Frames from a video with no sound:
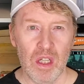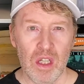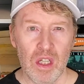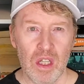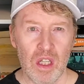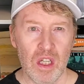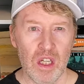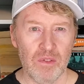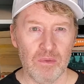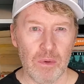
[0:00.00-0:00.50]

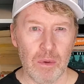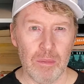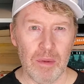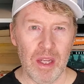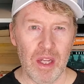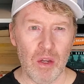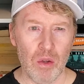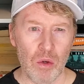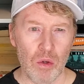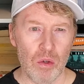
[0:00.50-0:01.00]
And if my
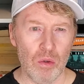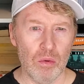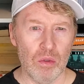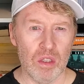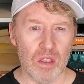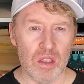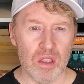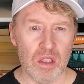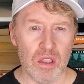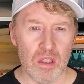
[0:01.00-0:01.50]
main goal
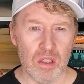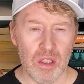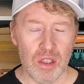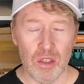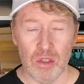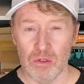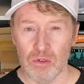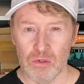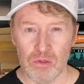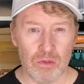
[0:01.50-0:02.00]
was to, you
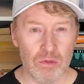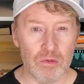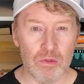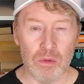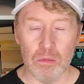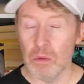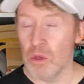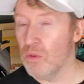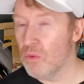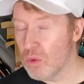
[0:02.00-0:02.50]
know,
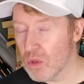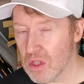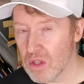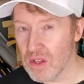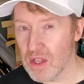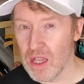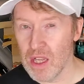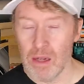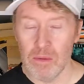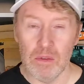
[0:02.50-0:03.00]
remove one of the
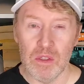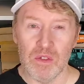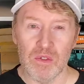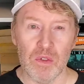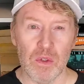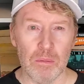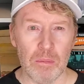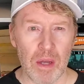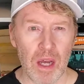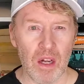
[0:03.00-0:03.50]
enemies from the
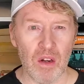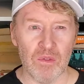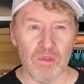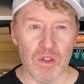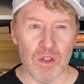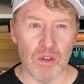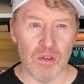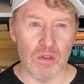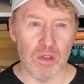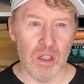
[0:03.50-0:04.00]

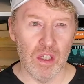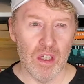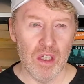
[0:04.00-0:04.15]
battlefield,